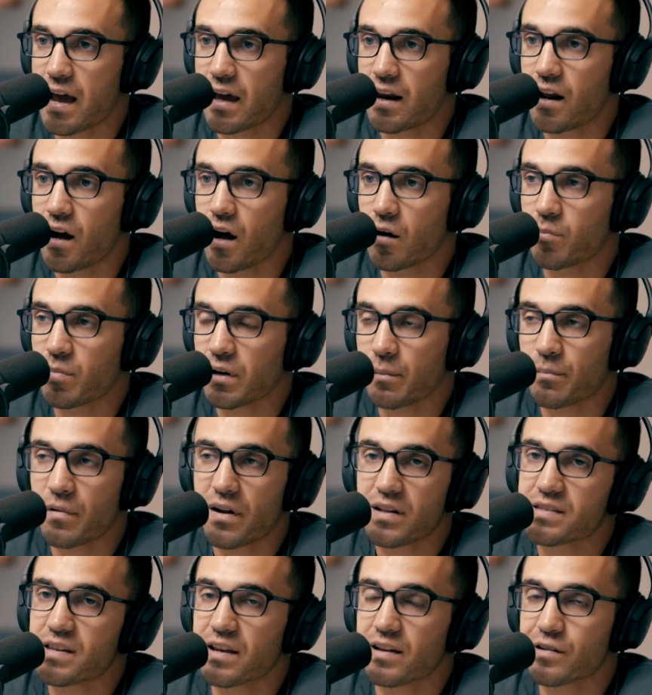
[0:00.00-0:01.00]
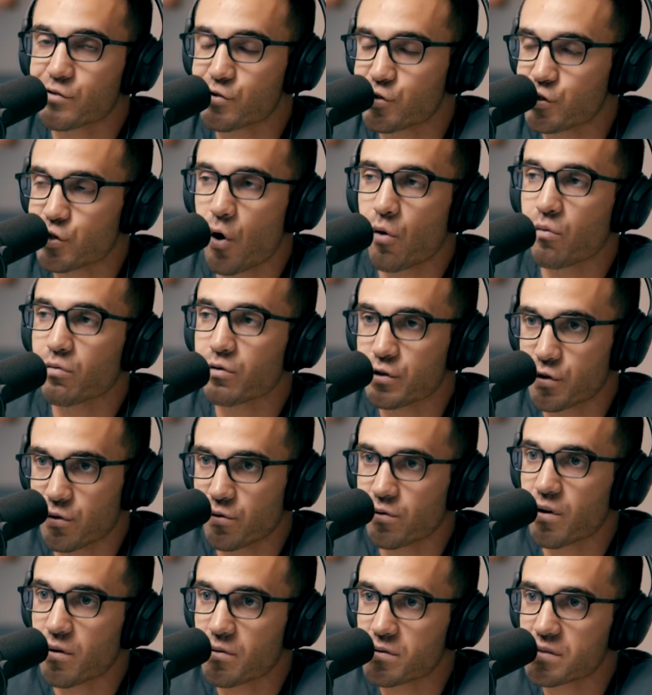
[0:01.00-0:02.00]
add up. And I'm not saying don't
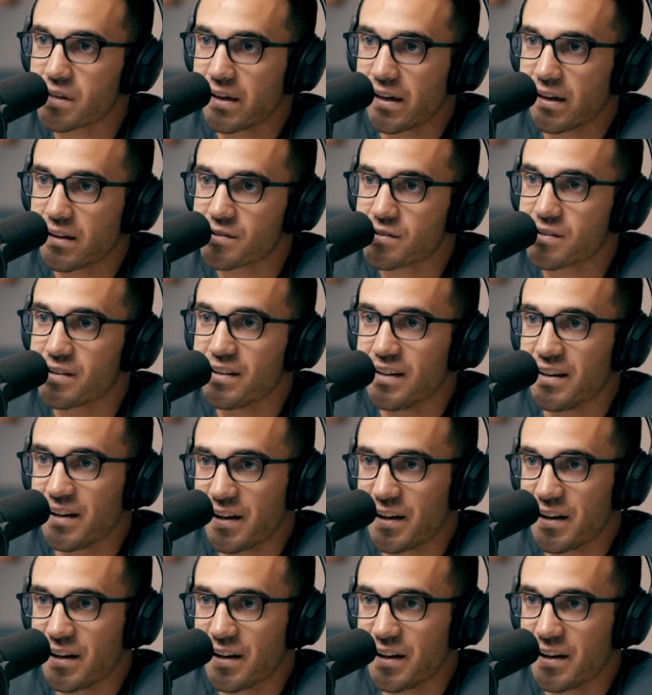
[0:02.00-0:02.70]
do those things.